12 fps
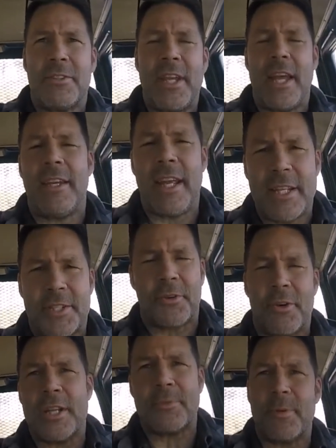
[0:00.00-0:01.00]
It's 10 days
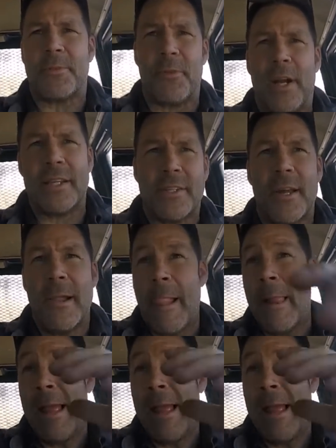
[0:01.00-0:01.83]
to Christmas, friends.